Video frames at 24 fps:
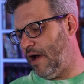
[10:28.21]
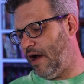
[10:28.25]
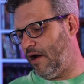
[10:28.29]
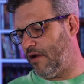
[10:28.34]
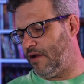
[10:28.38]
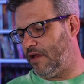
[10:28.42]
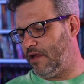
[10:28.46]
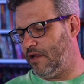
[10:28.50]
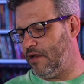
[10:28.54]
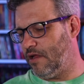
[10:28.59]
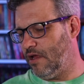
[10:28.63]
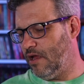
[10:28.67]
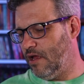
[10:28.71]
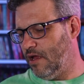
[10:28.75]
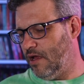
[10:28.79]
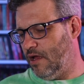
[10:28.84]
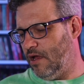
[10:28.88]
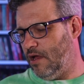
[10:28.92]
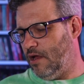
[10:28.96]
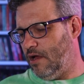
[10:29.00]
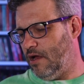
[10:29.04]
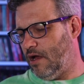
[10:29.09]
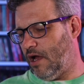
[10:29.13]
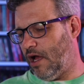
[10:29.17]
it.
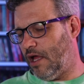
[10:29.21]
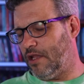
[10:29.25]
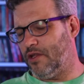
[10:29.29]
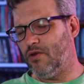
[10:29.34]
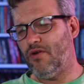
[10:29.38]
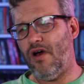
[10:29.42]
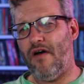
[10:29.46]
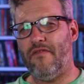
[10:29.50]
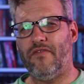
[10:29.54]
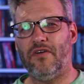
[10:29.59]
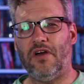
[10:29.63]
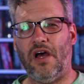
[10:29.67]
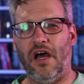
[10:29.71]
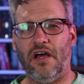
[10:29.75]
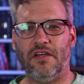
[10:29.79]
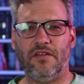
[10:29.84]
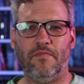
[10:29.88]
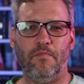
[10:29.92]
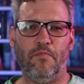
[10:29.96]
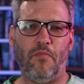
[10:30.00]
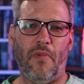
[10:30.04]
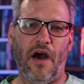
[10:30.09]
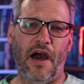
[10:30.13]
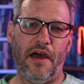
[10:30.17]
I do have a
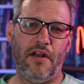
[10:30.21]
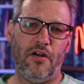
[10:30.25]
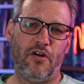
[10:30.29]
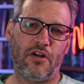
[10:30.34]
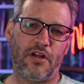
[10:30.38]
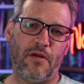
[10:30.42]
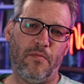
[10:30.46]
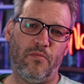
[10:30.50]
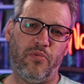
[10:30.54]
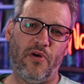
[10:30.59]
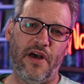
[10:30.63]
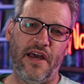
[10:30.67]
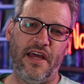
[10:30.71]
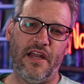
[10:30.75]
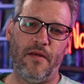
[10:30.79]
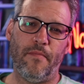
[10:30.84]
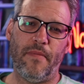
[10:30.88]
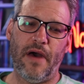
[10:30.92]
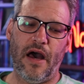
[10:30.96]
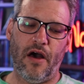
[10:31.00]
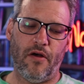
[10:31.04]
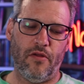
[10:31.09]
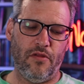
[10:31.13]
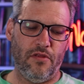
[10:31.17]
minor complaint
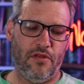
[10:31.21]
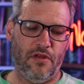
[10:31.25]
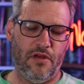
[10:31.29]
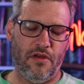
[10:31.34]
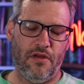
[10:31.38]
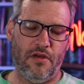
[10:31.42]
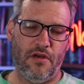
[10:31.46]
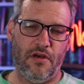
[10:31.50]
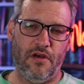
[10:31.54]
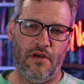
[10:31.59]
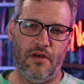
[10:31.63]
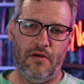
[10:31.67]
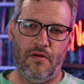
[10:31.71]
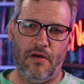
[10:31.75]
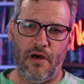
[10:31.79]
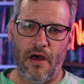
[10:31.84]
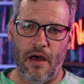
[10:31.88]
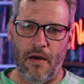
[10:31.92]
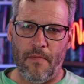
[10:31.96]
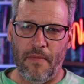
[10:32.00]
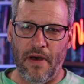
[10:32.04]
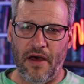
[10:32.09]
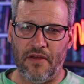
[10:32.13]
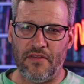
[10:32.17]
about
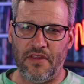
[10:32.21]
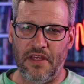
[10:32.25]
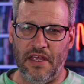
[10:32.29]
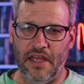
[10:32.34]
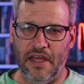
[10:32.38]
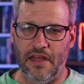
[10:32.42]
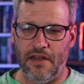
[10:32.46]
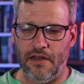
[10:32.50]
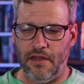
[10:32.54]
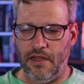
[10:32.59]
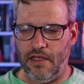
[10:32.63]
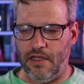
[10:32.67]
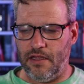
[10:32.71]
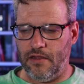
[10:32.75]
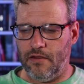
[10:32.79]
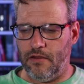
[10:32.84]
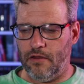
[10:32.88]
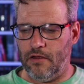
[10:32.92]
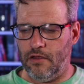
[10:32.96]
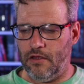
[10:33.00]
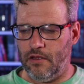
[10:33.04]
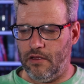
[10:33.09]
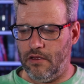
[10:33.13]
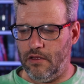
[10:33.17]
the ending.
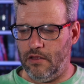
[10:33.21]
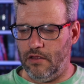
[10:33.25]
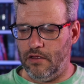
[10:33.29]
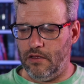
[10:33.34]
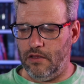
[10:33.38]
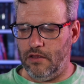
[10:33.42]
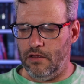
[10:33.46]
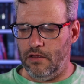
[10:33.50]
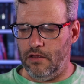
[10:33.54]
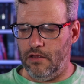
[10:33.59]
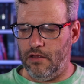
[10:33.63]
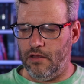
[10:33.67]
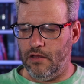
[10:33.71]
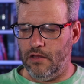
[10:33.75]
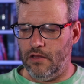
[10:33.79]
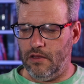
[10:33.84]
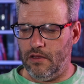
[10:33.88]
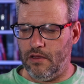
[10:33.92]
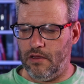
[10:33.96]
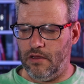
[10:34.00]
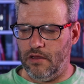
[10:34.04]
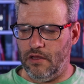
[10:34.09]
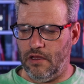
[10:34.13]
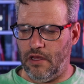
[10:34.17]

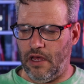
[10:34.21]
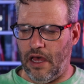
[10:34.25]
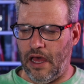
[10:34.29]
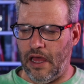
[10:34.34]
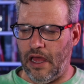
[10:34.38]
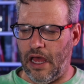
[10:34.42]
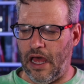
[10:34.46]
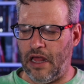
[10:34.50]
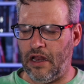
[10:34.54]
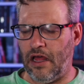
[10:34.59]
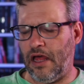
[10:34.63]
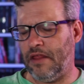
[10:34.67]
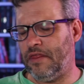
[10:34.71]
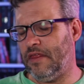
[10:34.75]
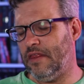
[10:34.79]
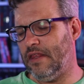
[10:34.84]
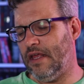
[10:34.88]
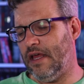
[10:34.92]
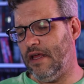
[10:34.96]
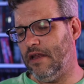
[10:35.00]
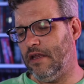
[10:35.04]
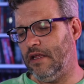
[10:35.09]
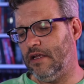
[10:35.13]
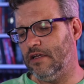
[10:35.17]
I think
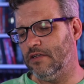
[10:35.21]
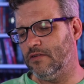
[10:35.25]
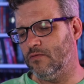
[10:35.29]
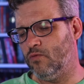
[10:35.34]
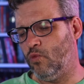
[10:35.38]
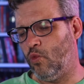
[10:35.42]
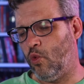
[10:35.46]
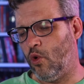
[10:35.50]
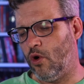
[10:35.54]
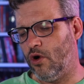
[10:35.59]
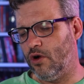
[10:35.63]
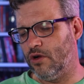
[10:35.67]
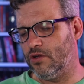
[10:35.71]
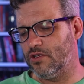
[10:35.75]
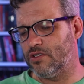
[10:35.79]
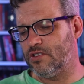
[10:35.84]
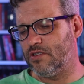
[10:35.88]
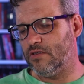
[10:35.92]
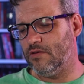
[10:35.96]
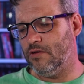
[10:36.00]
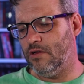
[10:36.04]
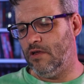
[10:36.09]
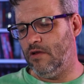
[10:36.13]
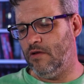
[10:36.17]
the ending
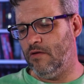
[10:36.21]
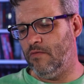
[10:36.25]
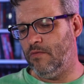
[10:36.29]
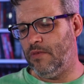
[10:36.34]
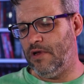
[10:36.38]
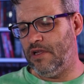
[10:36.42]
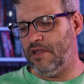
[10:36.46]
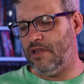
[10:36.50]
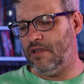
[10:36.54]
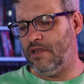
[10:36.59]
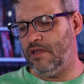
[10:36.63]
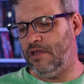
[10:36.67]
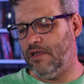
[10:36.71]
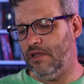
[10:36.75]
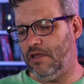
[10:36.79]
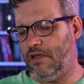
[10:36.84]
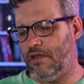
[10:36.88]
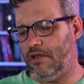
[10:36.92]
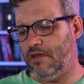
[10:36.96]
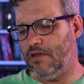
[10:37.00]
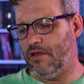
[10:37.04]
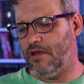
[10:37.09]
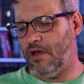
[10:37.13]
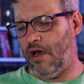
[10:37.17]
works, but
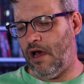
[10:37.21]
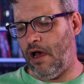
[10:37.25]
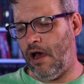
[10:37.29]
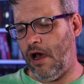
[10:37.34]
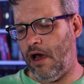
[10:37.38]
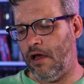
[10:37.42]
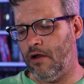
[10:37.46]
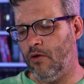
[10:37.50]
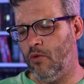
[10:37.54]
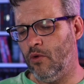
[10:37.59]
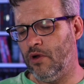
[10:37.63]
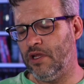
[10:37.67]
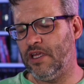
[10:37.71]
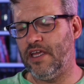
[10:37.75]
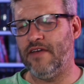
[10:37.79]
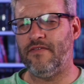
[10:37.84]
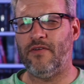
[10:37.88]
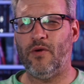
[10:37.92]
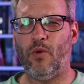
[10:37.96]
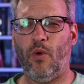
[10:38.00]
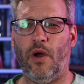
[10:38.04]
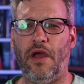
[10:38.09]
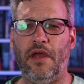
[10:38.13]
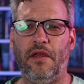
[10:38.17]
I don't want to give
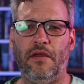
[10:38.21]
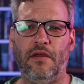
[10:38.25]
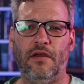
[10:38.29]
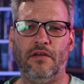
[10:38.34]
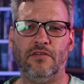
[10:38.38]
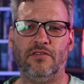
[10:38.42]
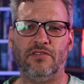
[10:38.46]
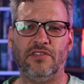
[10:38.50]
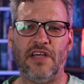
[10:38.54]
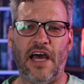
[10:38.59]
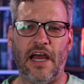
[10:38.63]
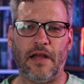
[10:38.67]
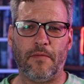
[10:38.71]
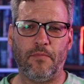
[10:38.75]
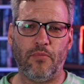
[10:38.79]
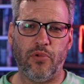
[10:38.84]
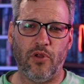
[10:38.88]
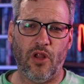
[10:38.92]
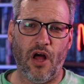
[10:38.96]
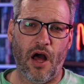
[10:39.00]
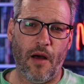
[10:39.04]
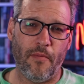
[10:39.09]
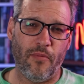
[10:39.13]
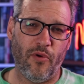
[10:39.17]
away exact
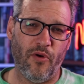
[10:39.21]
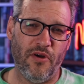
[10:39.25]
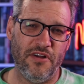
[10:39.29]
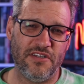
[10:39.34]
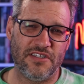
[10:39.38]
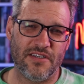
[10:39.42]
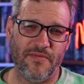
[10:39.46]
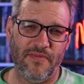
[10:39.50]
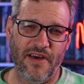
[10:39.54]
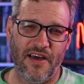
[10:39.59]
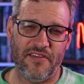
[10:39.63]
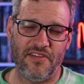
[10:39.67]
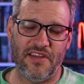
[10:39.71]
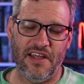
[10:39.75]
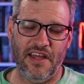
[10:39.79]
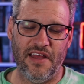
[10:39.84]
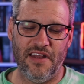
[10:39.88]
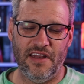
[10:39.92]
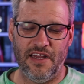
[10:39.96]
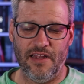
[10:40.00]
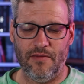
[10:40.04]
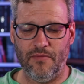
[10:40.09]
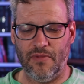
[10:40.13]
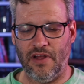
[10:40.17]
plot points about the
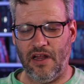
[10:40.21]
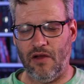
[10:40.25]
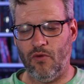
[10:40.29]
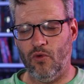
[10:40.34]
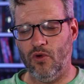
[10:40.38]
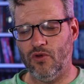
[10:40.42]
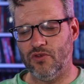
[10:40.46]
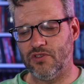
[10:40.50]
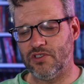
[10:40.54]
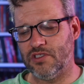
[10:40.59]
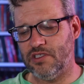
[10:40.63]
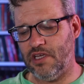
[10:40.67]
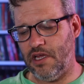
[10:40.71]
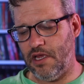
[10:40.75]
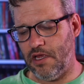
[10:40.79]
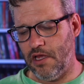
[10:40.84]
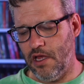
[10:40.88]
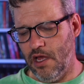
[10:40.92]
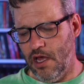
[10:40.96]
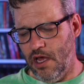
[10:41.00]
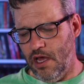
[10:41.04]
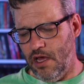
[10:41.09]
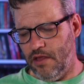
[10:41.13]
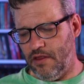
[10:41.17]
ending, but I will say
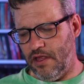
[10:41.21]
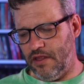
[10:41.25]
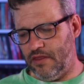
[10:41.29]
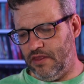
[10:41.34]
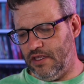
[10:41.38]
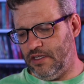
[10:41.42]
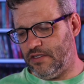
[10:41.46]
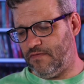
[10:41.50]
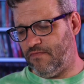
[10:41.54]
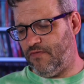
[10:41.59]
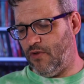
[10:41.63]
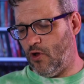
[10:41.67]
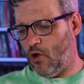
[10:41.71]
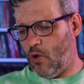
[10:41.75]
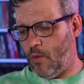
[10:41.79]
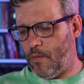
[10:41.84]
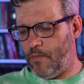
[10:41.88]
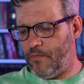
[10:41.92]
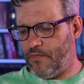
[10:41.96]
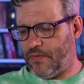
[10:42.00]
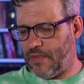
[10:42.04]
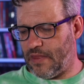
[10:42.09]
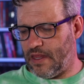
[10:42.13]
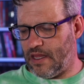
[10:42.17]
that this
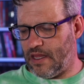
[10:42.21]
film,